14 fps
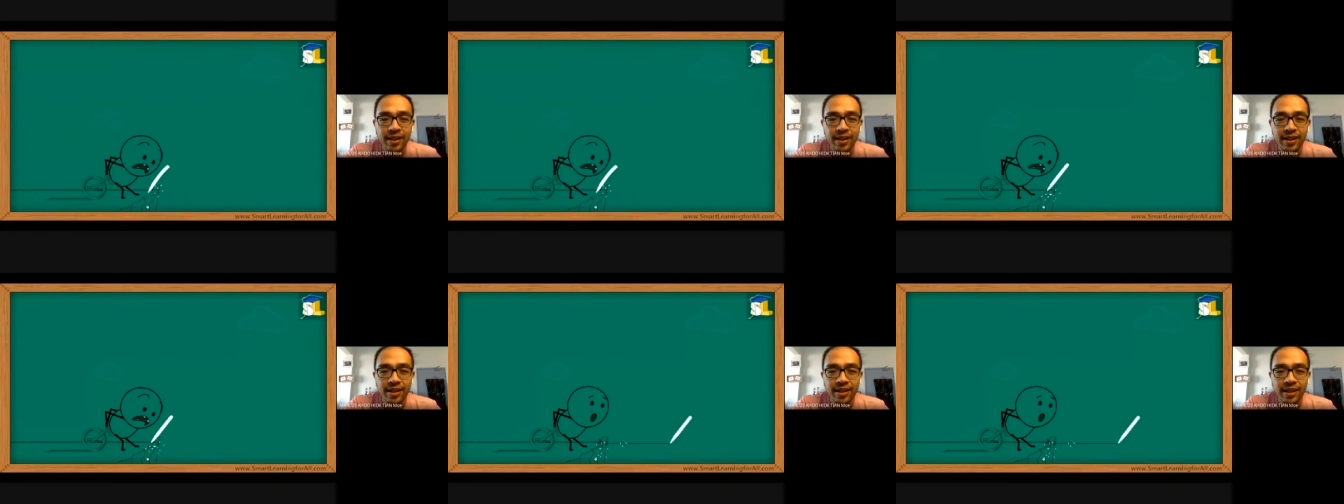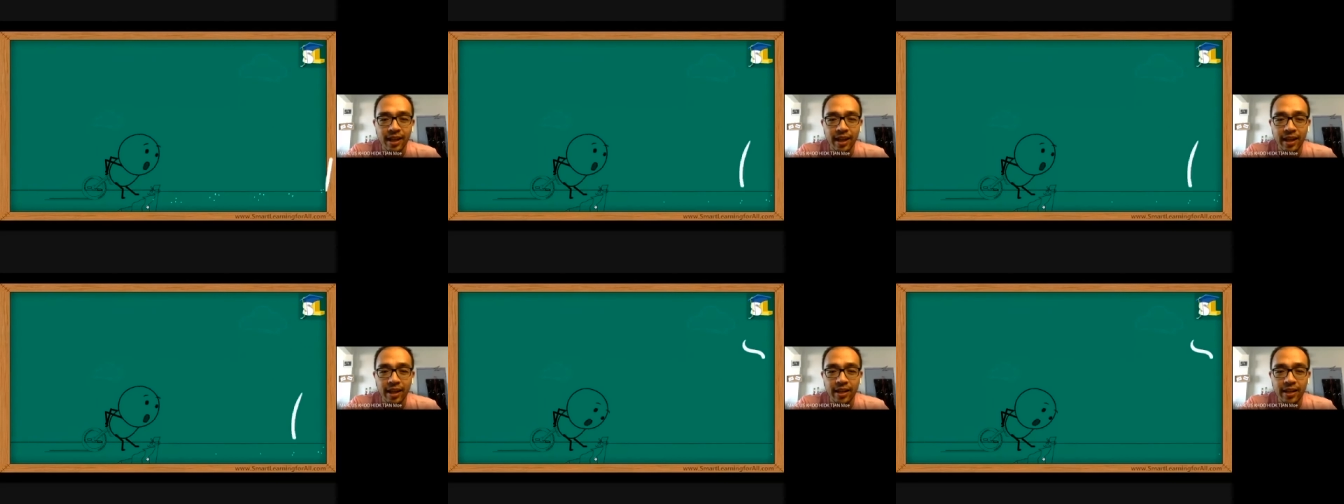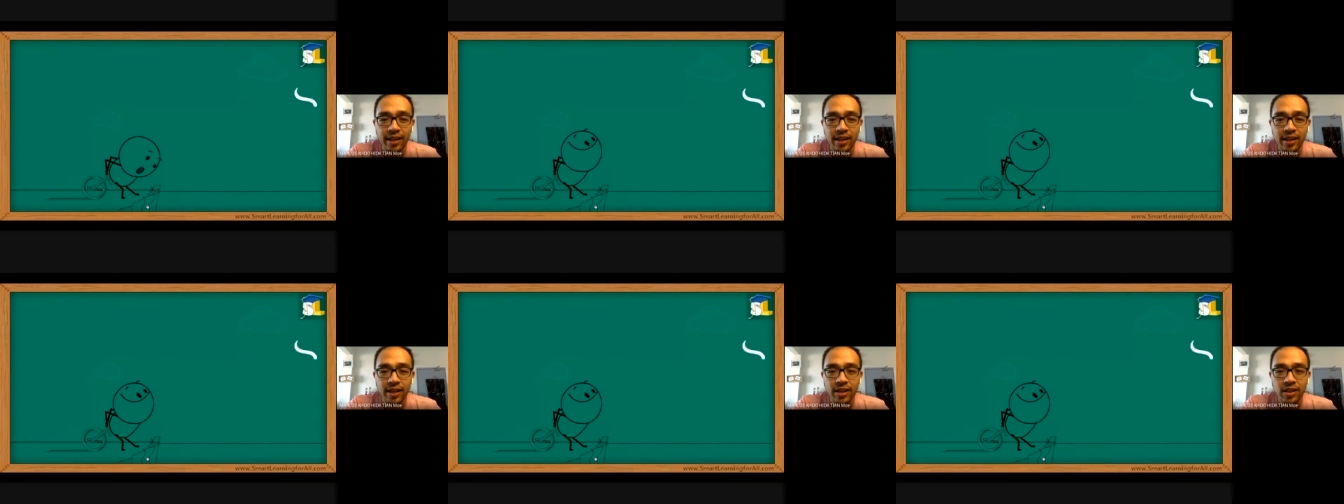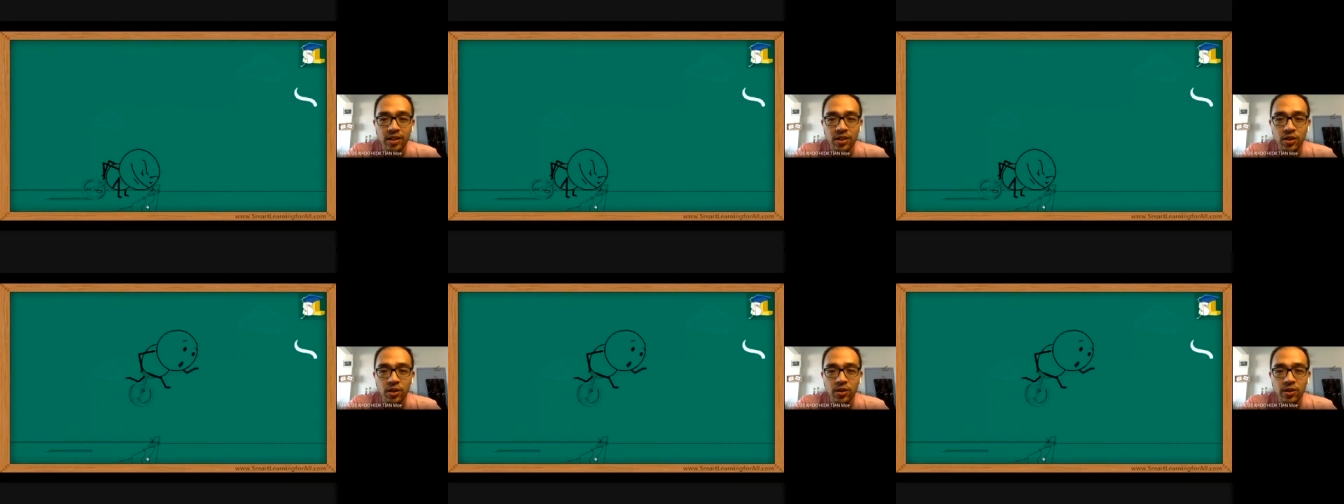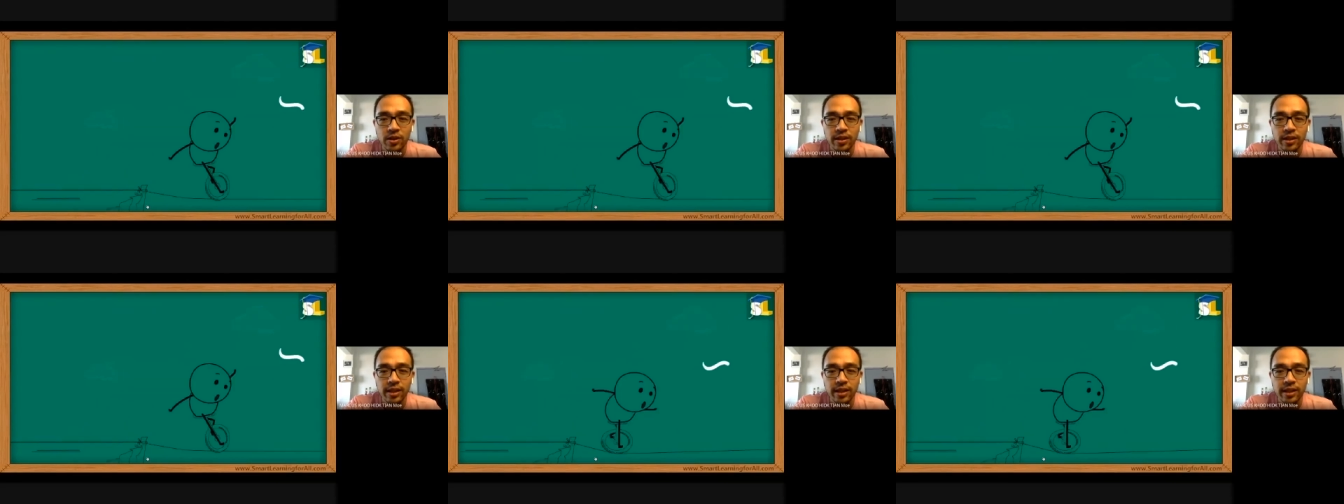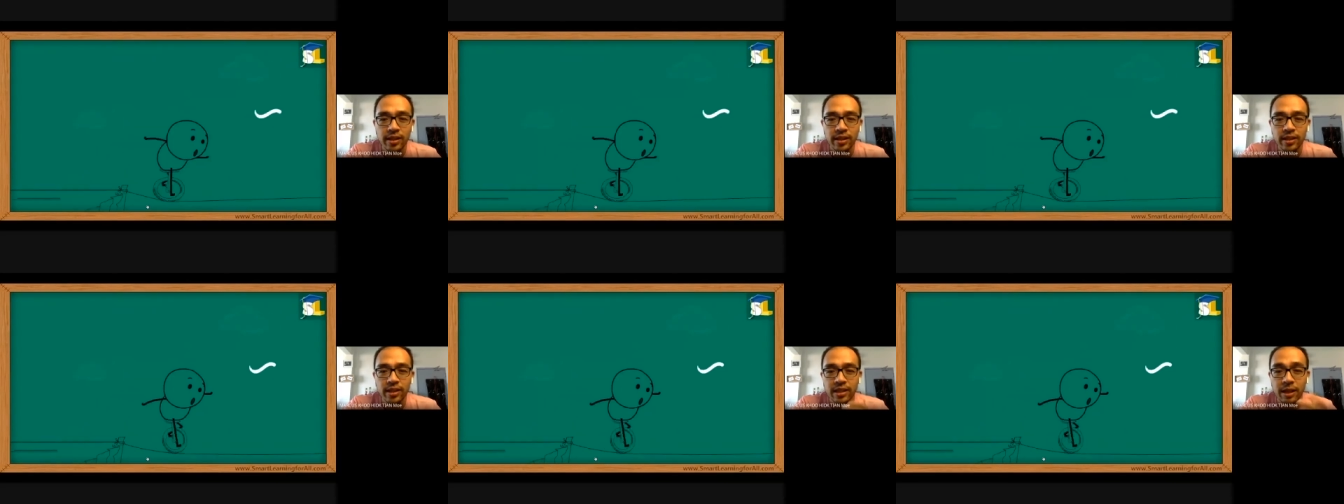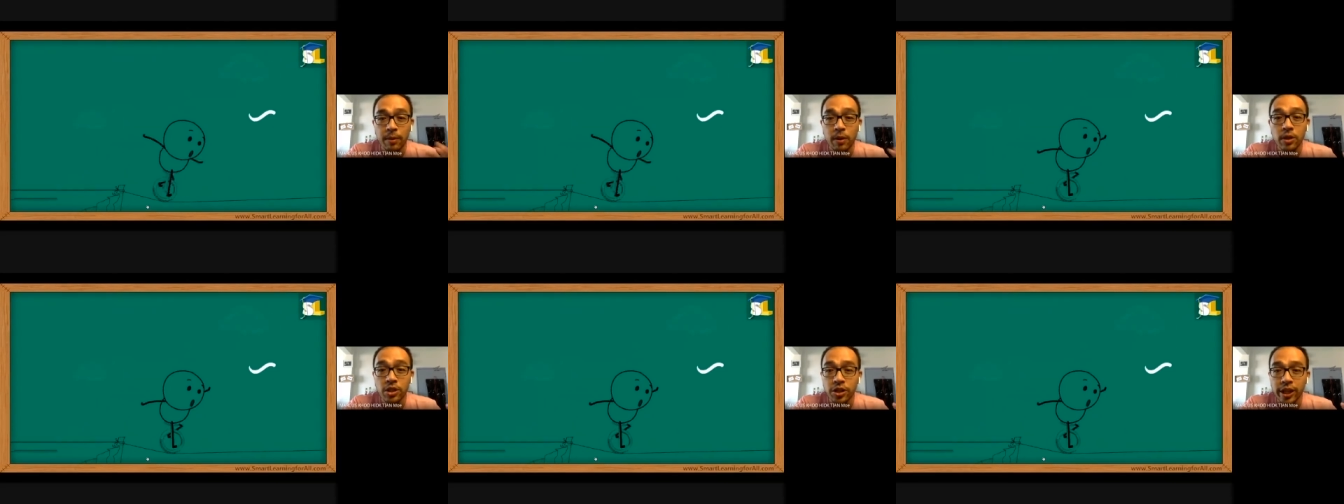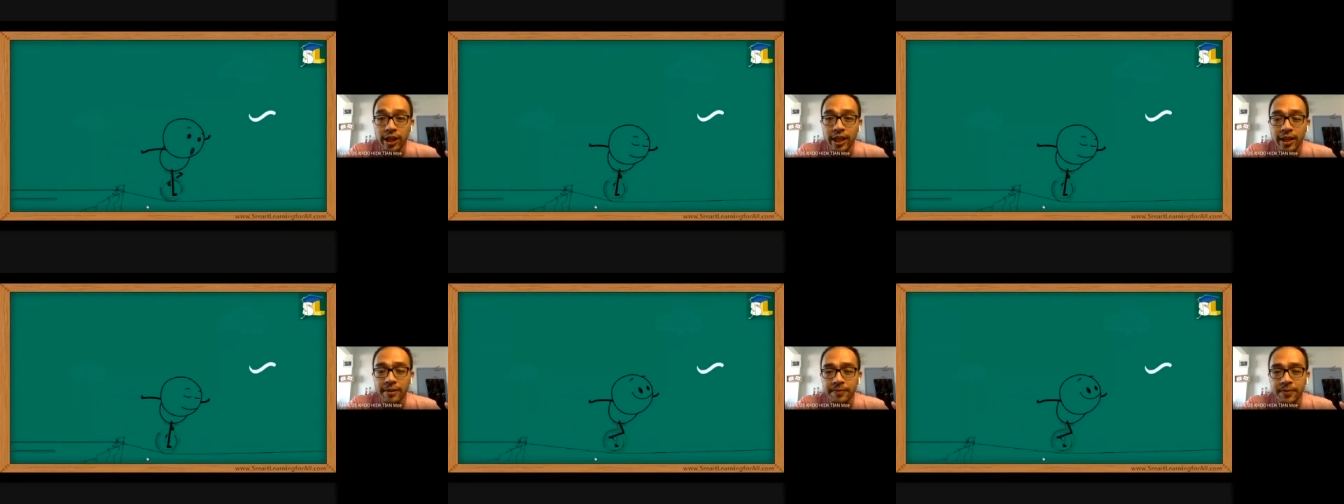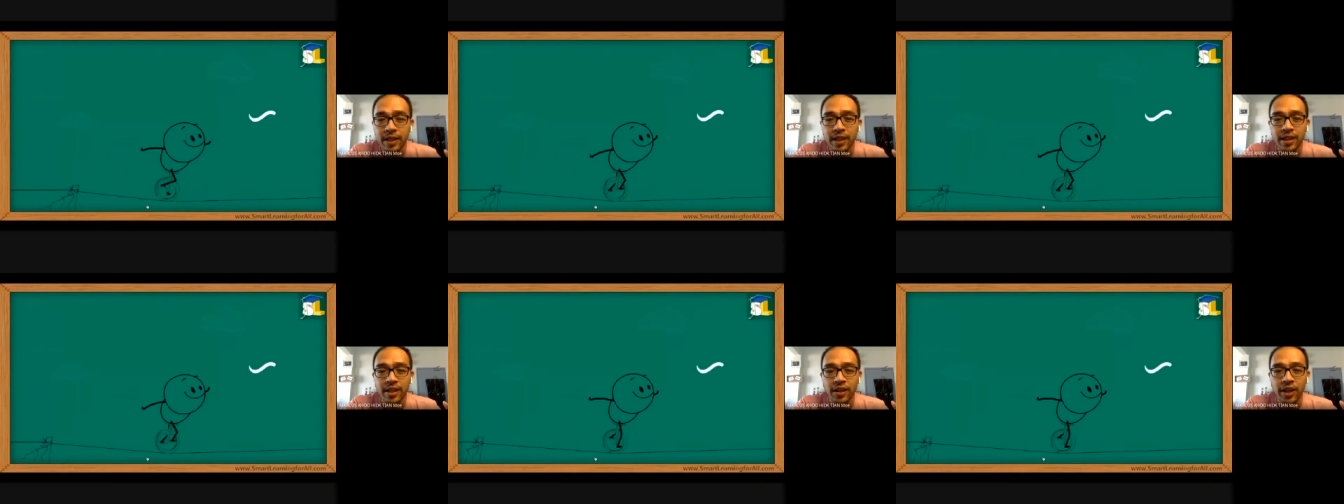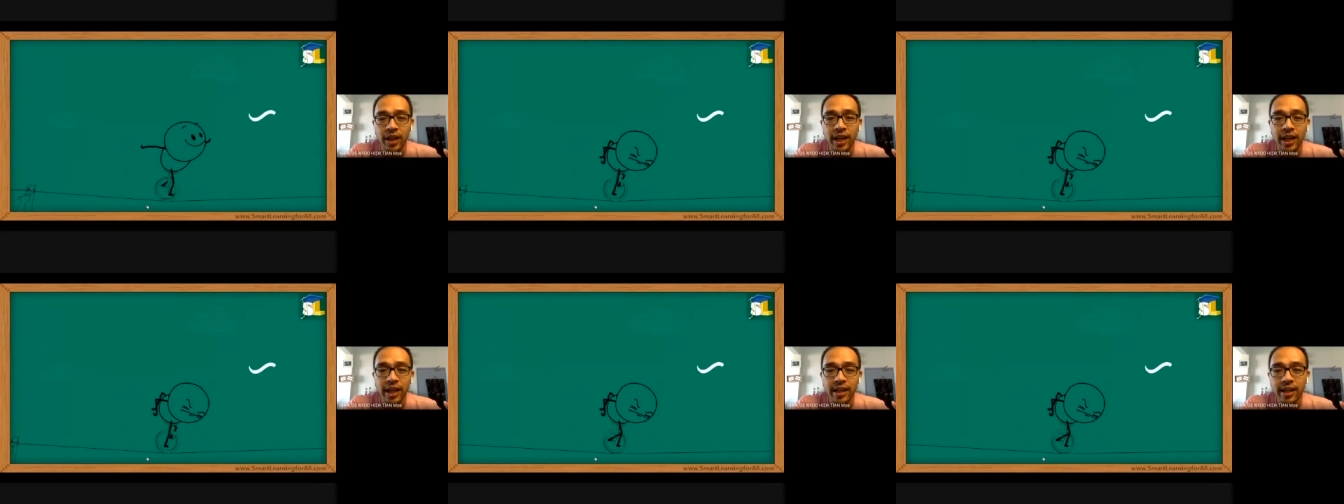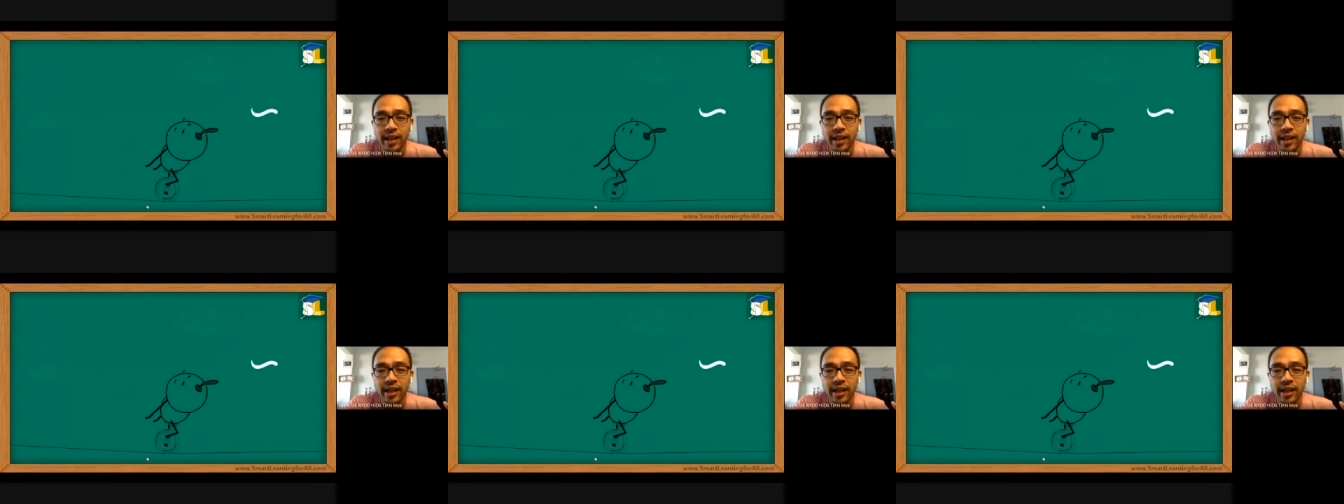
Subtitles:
Okay, so some more string lah. Okay, ada tali.